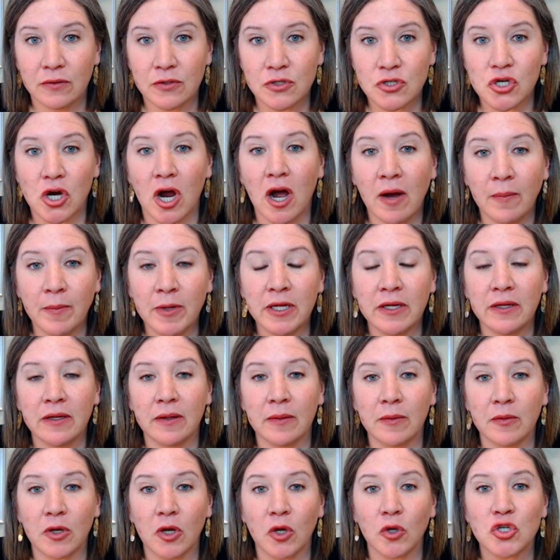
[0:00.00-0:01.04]

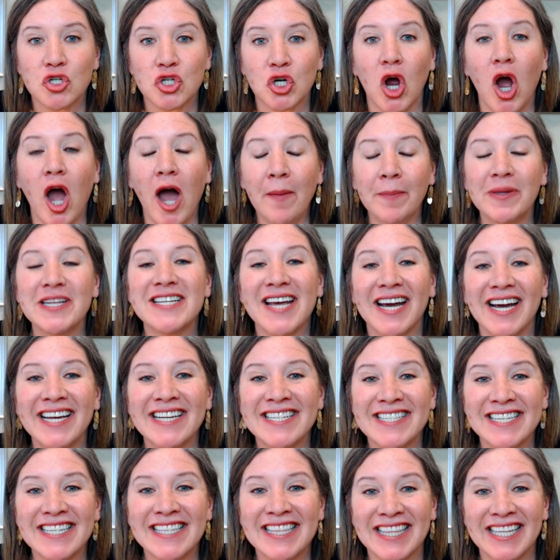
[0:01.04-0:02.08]

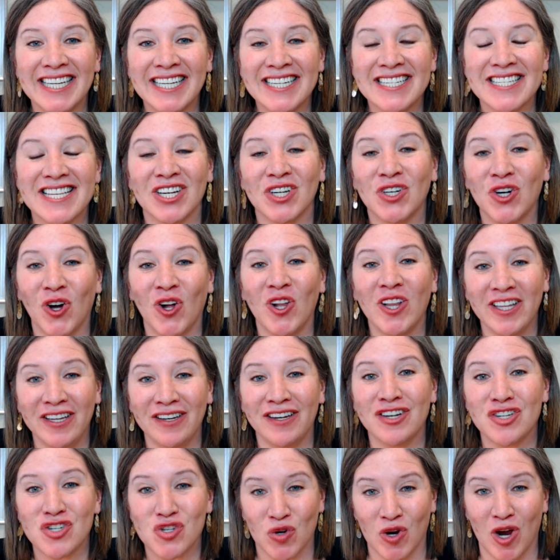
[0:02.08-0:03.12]
traumatizing things and calling
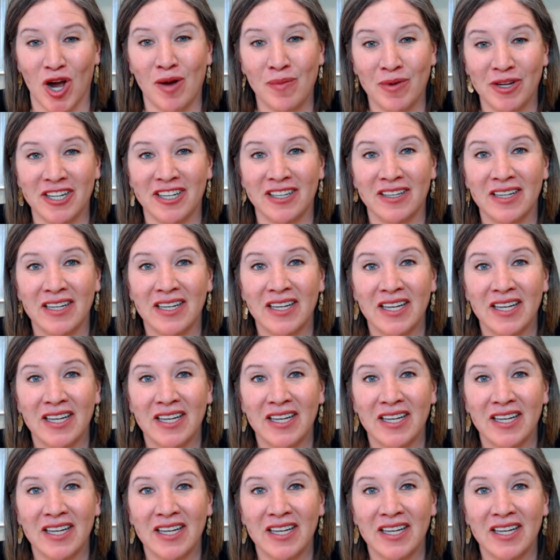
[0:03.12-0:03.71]
it trauma